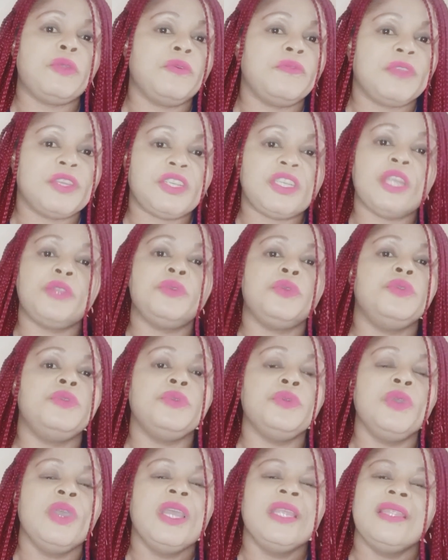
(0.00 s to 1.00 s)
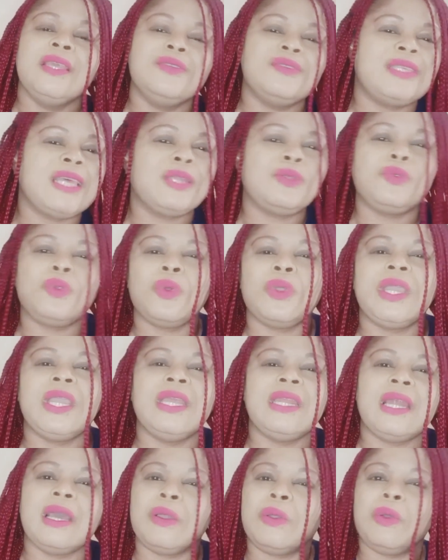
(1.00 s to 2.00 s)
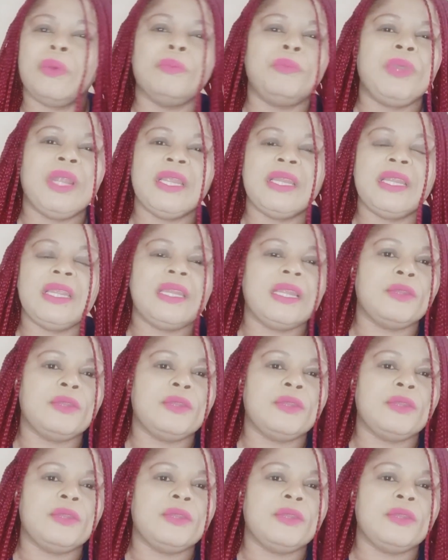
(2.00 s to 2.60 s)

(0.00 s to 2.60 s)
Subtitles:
overshadow you. Then you start talking and complaining.